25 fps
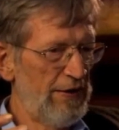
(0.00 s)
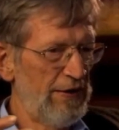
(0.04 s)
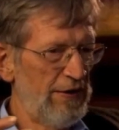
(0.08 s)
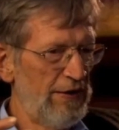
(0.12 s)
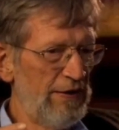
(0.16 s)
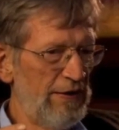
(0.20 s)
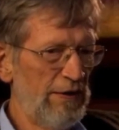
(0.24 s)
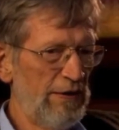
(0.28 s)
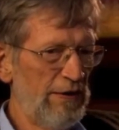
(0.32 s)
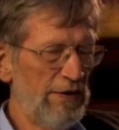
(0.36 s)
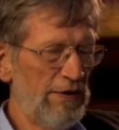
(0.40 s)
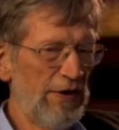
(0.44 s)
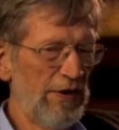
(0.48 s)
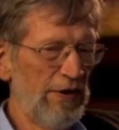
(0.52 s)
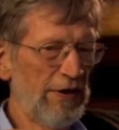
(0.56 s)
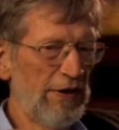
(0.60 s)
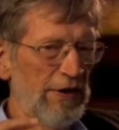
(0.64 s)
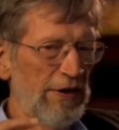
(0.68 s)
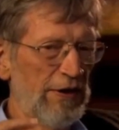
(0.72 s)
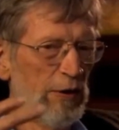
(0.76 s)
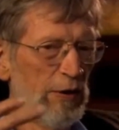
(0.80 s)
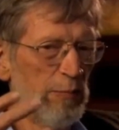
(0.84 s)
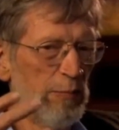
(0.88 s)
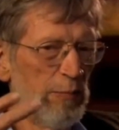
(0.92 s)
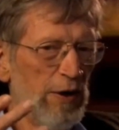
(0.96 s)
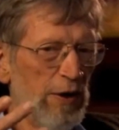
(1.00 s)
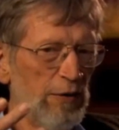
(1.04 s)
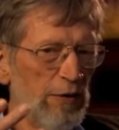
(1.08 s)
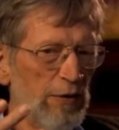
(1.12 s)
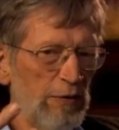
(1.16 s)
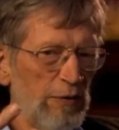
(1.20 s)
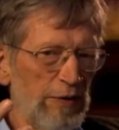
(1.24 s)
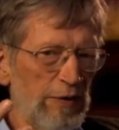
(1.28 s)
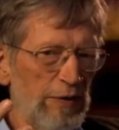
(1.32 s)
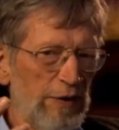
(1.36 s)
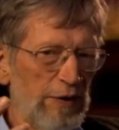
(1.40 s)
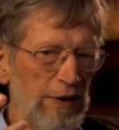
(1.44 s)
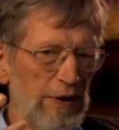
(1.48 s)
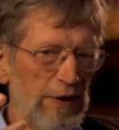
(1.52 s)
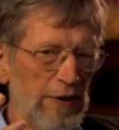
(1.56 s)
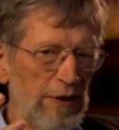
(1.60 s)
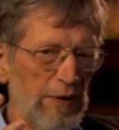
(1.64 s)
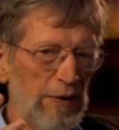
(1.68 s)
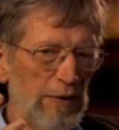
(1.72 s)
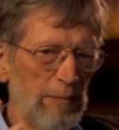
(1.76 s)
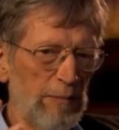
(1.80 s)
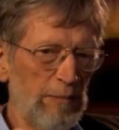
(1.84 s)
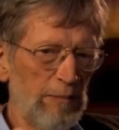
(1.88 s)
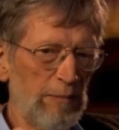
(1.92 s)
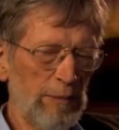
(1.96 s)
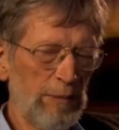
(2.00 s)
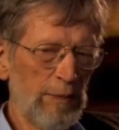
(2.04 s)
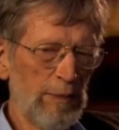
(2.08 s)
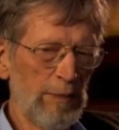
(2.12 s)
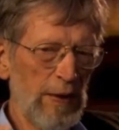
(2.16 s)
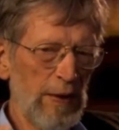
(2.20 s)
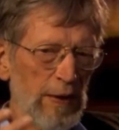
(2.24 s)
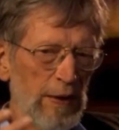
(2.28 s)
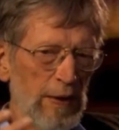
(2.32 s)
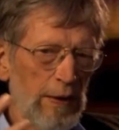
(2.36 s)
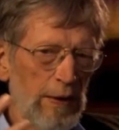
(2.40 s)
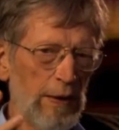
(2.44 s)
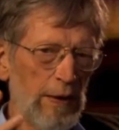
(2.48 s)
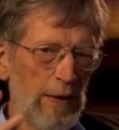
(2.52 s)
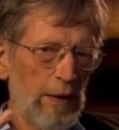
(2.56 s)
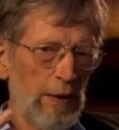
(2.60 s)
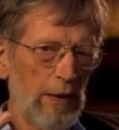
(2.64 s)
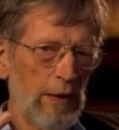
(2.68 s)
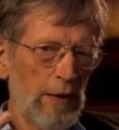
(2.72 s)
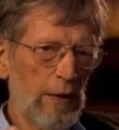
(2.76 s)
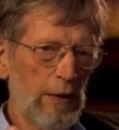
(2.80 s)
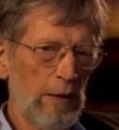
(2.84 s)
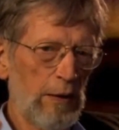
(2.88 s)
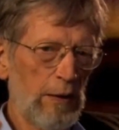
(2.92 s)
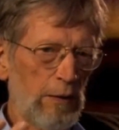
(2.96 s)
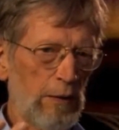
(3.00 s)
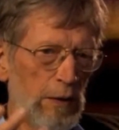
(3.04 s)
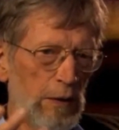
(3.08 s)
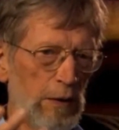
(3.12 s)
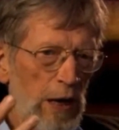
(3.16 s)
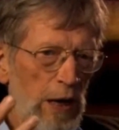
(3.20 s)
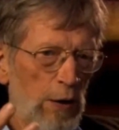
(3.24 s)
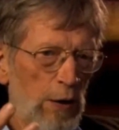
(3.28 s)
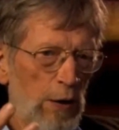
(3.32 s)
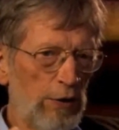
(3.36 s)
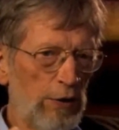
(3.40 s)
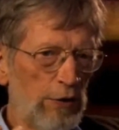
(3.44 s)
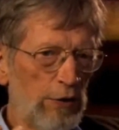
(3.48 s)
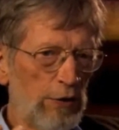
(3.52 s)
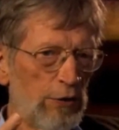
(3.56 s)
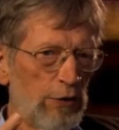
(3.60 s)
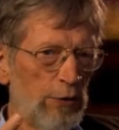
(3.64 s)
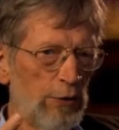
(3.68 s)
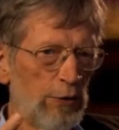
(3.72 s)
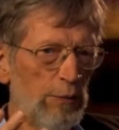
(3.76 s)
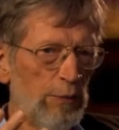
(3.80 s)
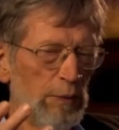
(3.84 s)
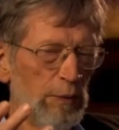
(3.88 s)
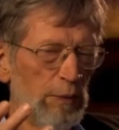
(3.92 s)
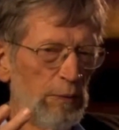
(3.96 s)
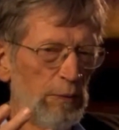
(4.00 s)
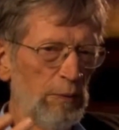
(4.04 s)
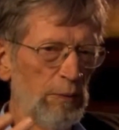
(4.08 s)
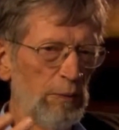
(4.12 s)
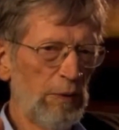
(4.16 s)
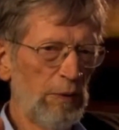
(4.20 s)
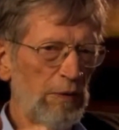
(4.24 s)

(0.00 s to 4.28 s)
in thinking about how it could,